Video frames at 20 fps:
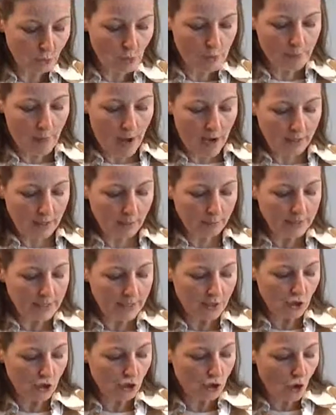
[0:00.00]
the
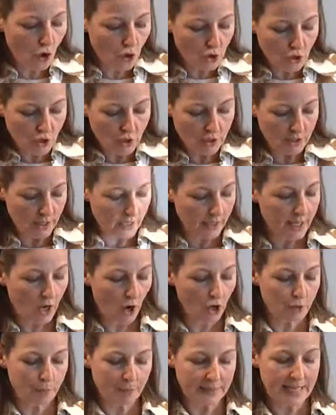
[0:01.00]
remarkably Georgian
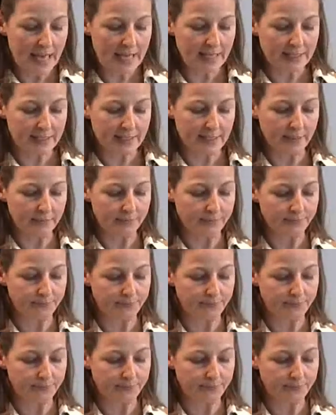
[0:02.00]
hospitality.